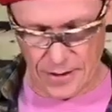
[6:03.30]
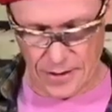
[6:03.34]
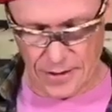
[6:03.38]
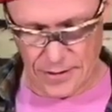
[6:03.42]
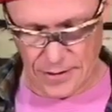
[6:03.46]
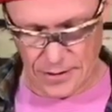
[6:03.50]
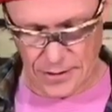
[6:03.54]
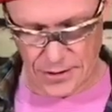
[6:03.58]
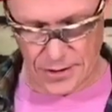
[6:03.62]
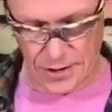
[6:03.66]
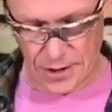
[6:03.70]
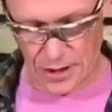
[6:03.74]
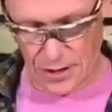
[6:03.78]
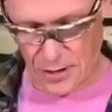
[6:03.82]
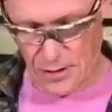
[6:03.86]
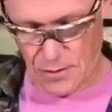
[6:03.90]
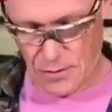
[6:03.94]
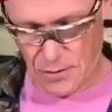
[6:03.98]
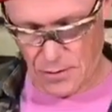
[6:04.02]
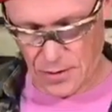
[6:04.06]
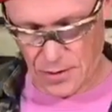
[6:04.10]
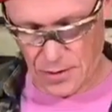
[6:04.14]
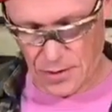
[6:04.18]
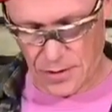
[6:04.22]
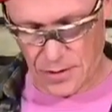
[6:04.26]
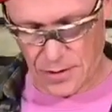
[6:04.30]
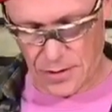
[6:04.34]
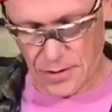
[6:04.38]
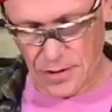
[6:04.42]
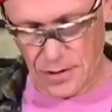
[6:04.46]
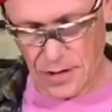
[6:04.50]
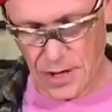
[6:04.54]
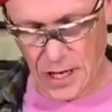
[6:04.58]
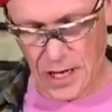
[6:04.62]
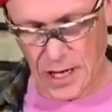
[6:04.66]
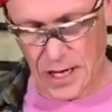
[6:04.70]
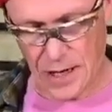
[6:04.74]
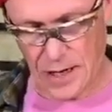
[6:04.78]
So
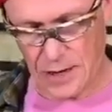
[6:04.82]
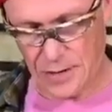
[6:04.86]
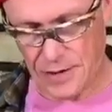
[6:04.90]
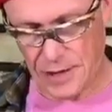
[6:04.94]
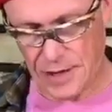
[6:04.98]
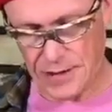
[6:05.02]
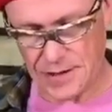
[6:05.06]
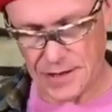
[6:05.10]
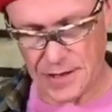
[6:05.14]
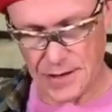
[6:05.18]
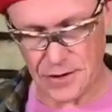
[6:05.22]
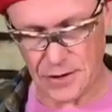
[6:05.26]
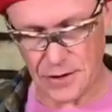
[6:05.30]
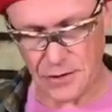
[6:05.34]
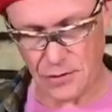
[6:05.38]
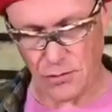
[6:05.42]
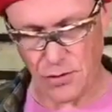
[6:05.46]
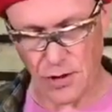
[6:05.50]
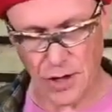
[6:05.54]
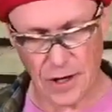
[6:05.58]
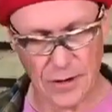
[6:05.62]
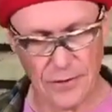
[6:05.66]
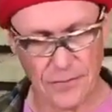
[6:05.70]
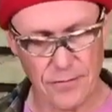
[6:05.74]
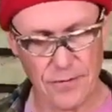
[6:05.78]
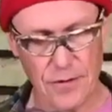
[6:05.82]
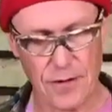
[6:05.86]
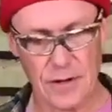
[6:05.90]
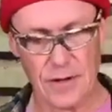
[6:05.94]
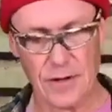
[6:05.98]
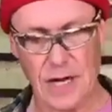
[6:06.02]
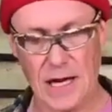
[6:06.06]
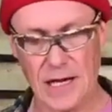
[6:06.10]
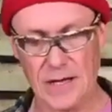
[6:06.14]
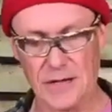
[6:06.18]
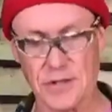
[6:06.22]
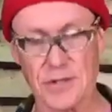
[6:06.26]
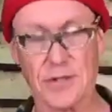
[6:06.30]
they tend to arrive
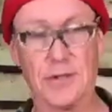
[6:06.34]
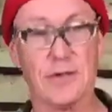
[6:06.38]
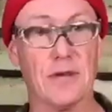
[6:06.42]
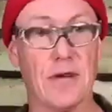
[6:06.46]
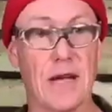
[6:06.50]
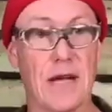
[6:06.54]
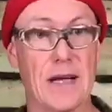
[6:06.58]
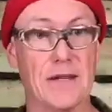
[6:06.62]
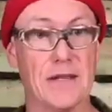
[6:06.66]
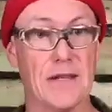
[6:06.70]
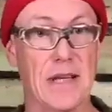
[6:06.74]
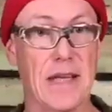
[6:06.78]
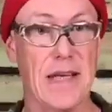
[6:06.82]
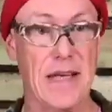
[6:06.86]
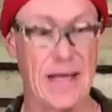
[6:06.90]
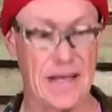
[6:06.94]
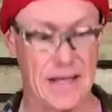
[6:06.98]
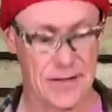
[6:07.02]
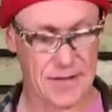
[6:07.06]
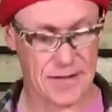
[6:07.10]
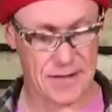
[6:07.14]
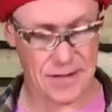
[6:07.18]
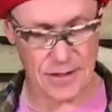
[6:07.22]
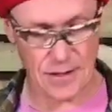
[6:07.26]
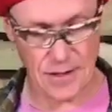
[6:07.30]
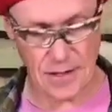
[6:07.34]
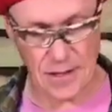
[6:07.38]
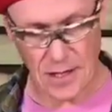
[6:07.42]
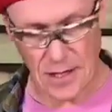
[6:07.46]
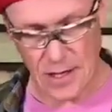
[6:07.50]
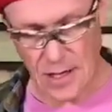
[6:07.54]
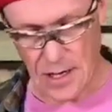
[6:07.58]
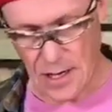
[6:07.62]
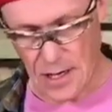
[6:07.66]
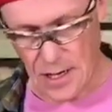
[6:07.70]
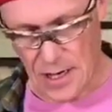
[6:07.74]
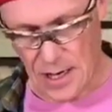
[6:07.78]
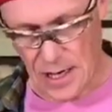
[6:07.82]
as kits.
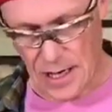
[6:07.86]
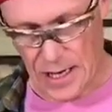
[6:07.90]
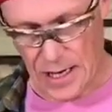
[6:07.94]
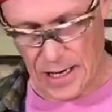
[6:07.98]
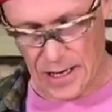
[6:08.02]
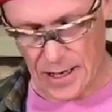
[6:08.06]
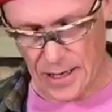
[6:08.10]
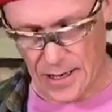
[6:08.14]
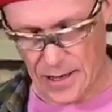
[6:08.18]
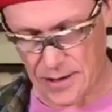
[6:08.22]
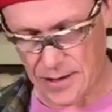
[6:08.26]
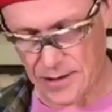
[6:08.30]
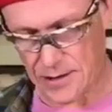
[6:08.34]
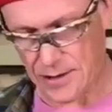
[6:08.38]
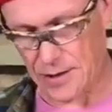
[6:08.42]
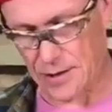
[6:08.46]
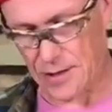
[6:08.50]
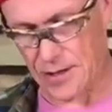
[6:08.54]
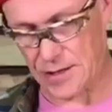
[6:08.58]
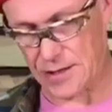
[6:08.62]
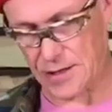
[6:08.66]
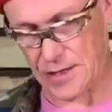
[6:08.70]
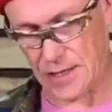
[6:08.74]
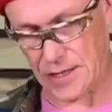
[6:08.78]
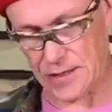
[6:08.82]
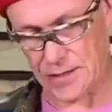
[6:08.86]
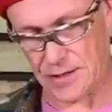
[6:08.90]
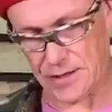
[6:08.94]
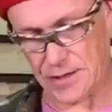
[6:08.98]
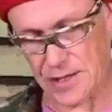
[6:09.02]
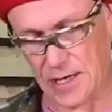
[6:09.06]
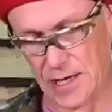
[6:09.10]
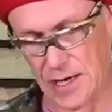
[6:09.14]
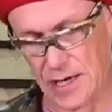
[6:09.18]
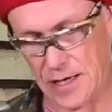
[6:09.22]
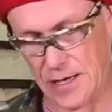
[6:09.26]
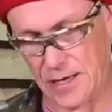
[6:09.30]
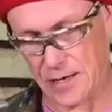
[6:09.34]
So this is
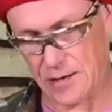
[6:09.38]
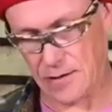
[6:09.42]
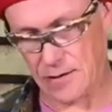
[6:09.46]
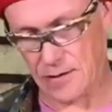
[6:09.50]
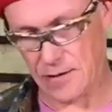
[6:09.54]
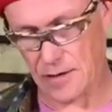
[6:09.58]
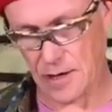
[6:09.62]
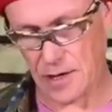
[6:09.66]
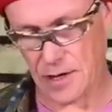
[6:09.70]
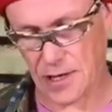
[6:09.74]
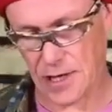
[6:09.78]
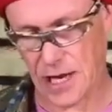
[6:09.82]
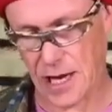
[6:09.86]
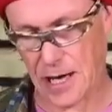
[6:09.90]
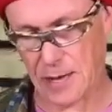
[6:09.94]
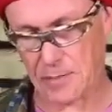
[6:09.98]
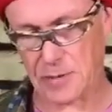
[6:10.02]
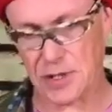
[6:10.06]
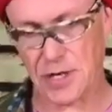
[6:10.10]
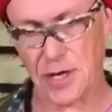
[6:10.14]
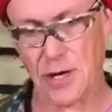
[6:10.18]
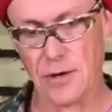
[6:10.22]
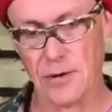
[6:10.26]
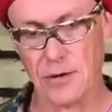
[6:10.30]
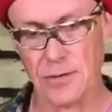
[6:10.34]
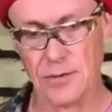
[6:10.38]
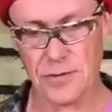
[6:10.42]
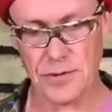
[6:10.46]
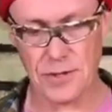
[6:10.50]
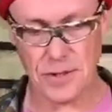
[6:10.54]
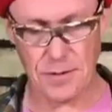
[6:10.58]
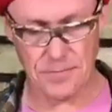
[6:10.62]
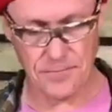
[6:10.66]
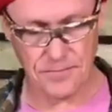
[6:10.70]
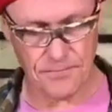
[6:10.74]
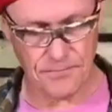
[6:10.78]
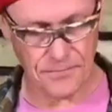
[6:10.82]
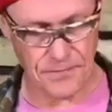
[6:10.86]
a capped hose,
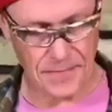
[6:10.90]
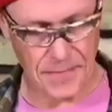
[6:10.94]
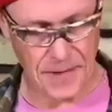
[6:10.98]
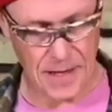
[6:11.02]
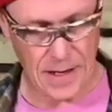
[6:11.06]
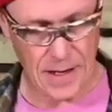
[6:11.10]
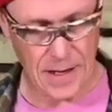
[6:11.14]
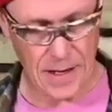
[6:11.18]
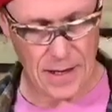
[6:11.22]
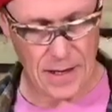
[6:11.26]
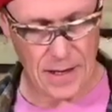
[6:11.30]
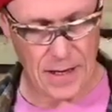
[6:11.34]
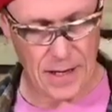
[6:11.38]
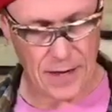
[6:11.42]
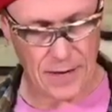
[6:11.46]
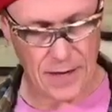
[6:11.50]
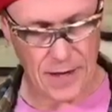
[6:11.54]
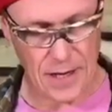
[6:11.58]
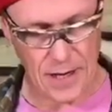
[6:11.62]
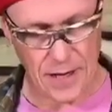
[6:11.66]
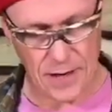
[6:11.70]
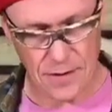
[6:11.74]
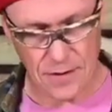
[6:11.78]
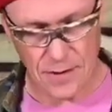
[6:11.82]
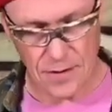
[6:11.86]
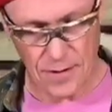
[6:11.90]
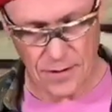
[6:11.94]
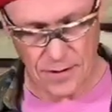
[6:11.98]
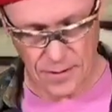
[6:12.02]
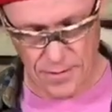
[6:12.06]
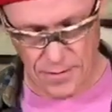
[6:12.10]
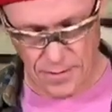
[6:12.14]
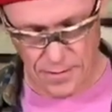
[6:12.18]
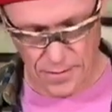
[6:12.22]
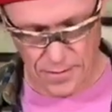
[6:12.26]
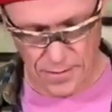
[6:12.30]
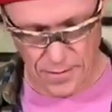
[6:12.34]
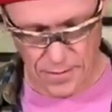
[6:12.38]
and then
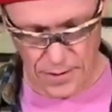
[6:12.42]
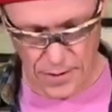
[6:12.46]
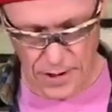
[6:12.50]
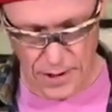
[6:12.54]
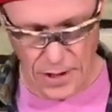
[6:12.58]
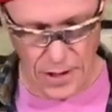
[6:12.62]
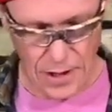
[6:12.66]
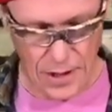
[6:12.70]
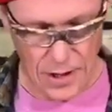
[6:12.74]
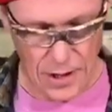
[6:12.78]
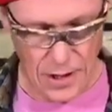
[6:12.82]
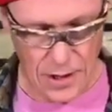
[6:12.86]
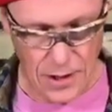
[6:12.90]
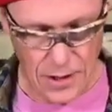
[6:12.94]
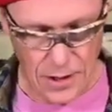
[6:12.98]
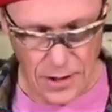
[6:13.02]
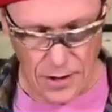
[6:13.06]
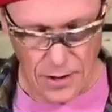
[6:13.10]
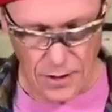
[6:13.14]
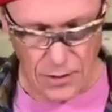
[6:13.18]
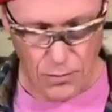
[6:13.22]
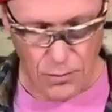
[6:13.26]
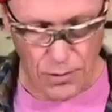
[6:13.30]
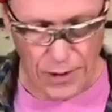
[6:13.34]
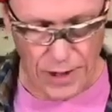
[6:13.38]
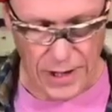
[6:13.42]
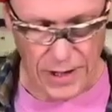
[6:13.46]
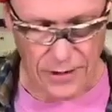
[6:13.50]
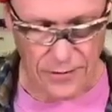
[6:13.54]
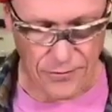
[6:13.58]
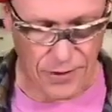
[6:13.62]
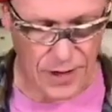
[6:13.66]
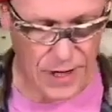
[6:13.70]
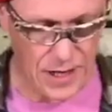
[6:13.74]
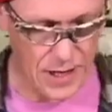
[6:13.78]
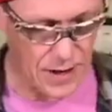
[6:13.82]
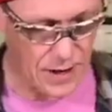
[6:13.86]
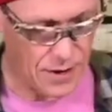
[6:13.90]
we have
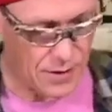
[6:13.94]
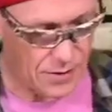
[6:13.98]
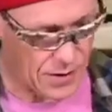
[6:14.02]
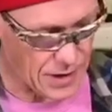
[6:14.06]
here the